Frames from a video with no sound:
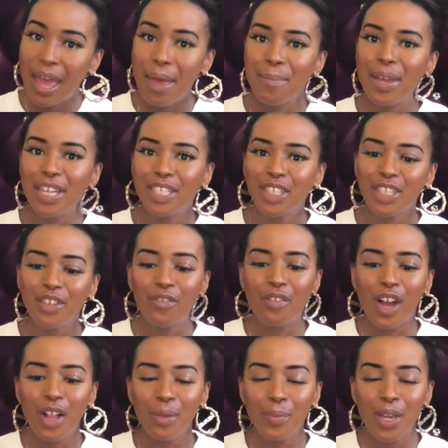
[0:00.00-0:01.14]
Make sure to
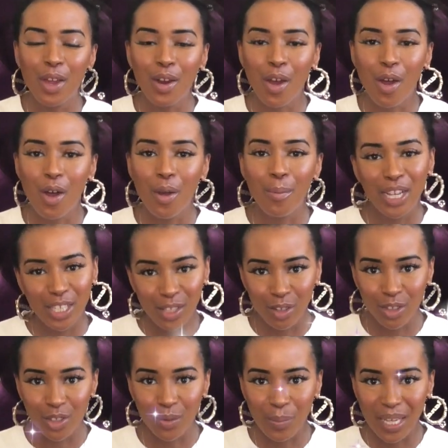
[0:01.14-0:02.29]
follow me on all my
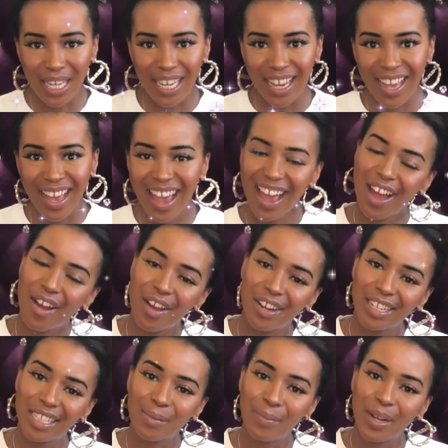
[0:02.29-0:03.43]
social media at
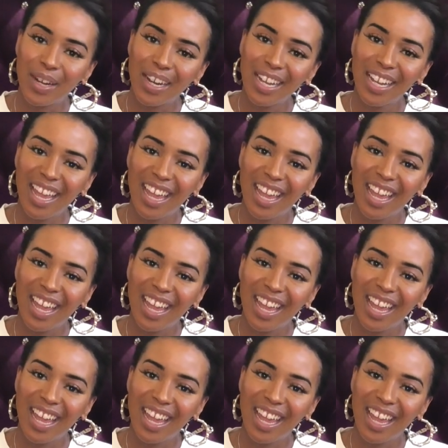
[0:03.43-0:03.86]
Honest Mira,